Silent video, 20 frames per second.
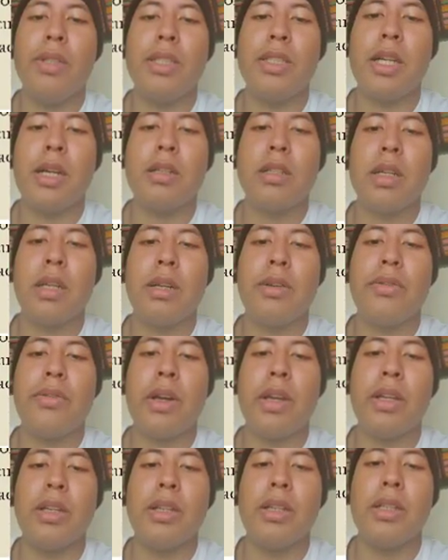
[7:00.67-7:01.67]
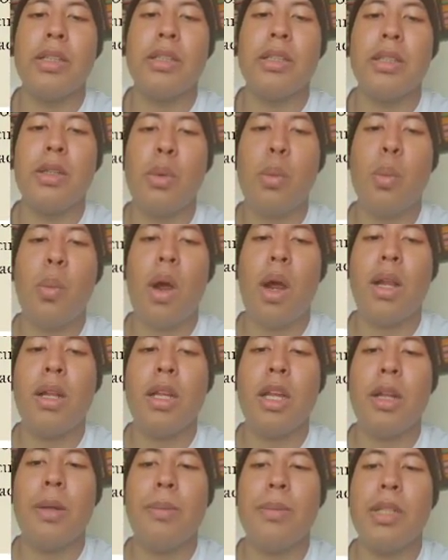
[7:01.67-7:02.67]
a direct fire heater while
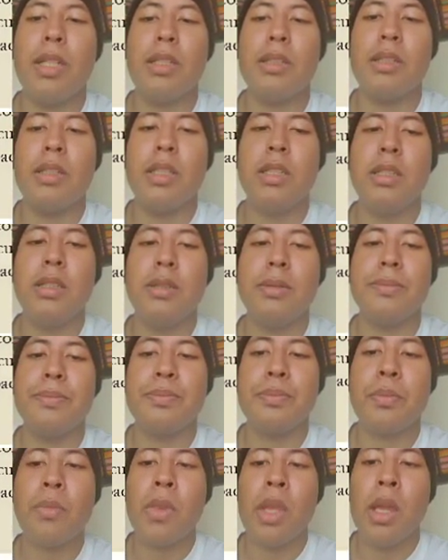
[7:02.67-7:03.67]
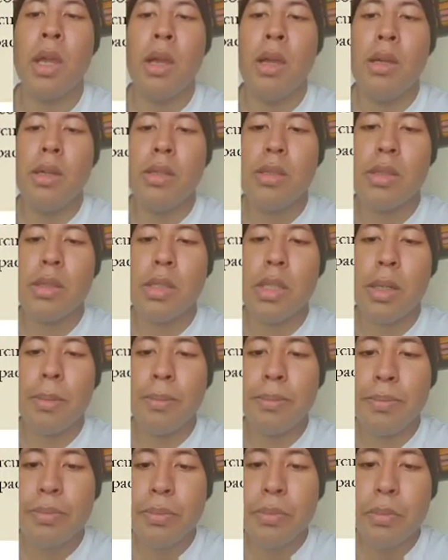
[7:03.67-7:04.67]
eliminating
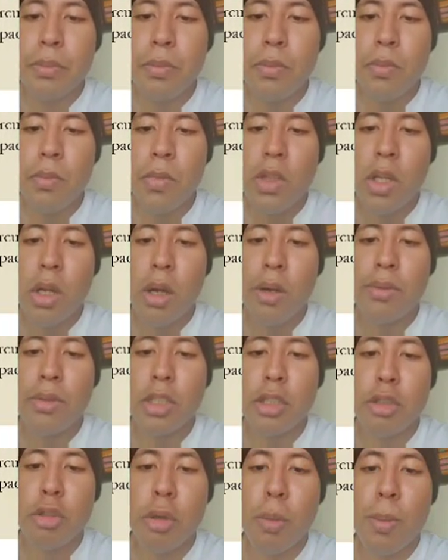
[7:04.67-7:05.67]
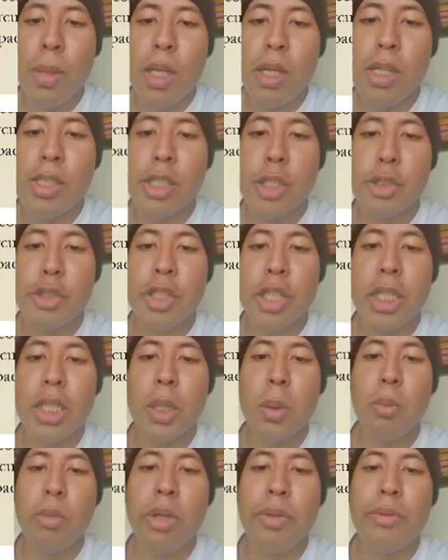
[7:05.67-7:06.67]
some of the drawbacks
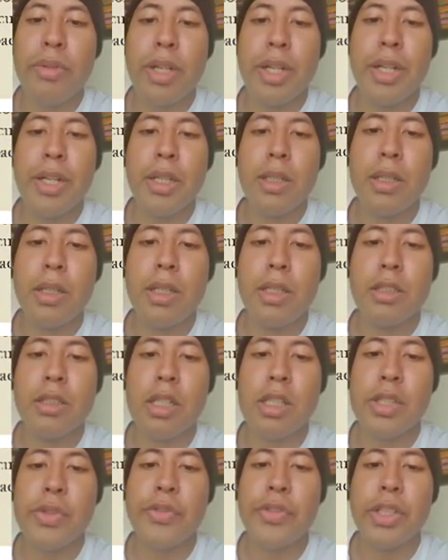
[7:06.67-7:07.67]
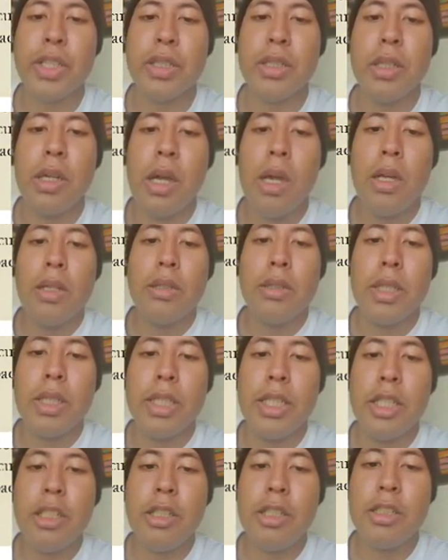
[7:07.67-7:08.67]
associated with radiant heat transfer.
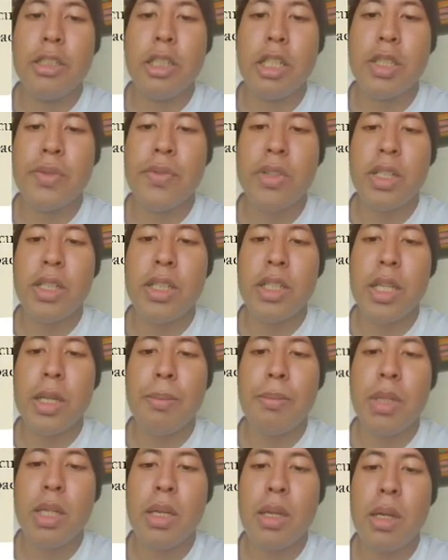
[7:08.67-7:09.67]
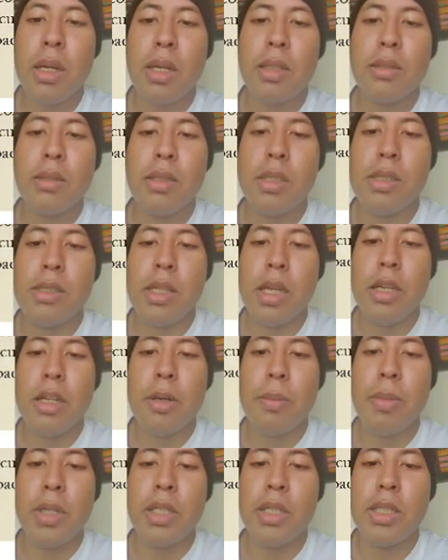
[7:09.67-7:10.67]
Radiant heat transfer can be
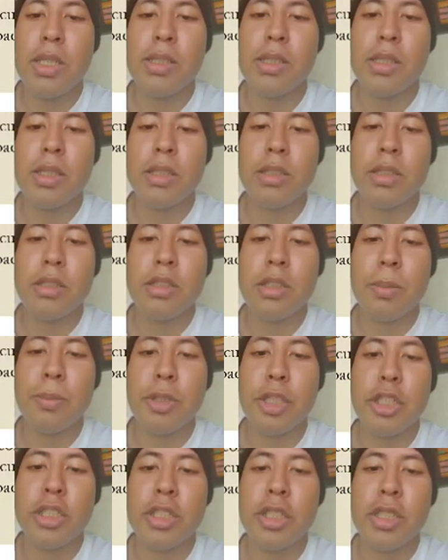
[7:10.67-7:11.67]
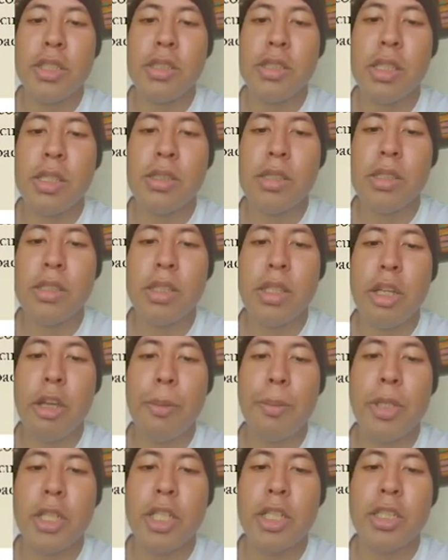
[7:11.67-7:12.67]
undesirable in certain temperature-sensitive
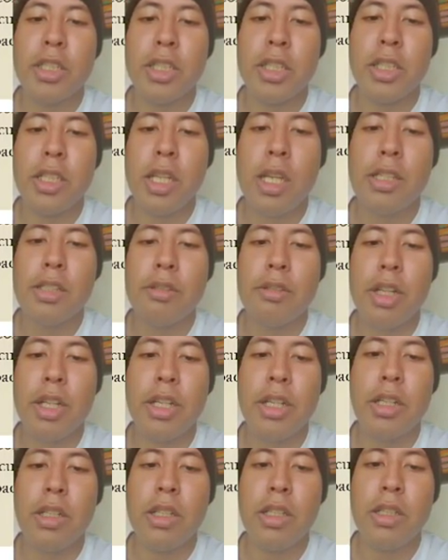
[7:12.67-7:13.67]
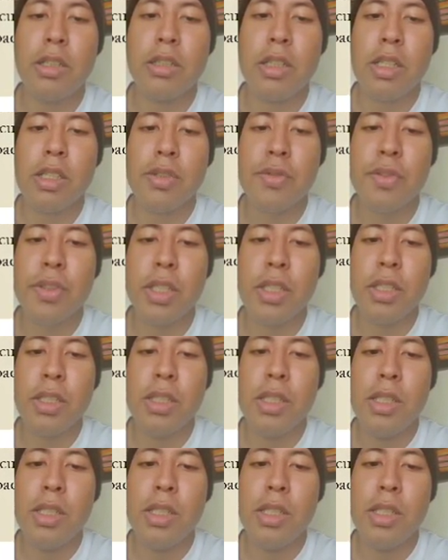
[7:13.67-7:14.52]
applications as radiant heat transfer